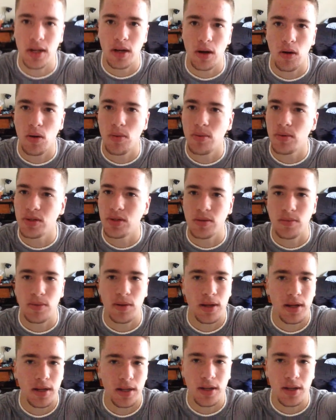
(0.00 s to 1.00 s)
like almost
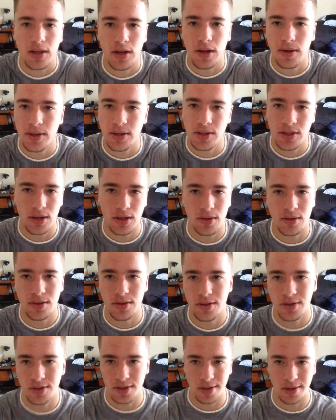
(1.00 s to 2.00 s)
completely new. He just goes
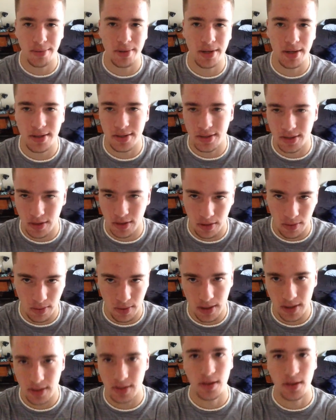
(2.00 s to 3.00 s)
in the gym. He doesn't know
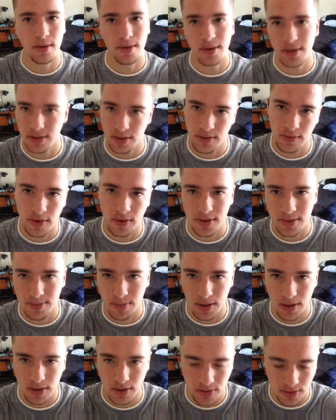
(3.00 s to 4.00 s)
what he's doing. It's the first
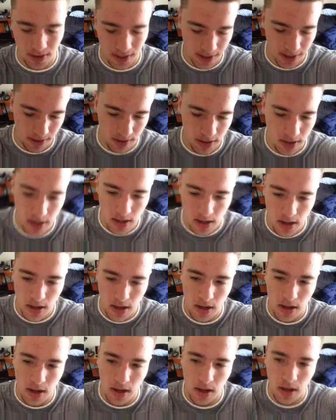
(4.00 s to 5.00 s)
month of training.
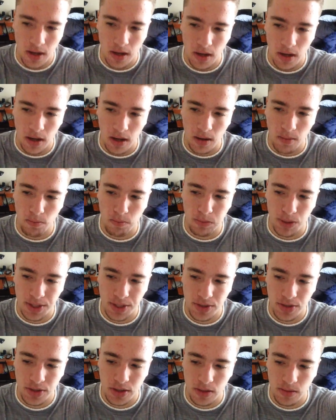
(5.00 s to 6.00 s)
A
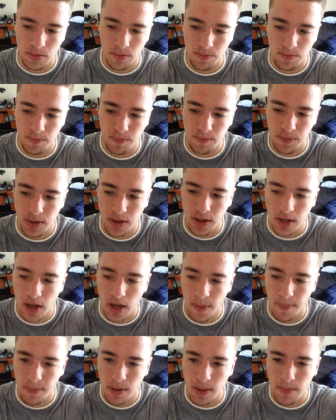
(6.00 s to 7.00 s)
bunch of
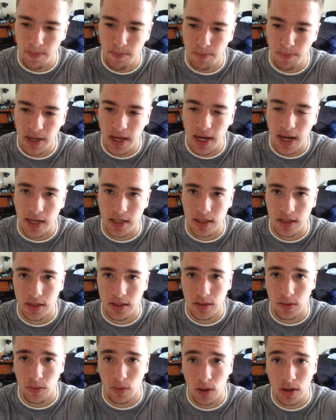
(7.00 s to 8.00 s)
yuppie
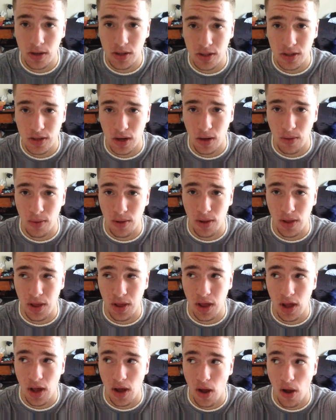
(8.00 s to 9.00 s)
BS. We're gonna start
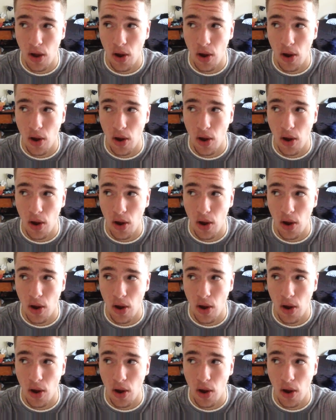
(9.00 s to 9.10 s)
with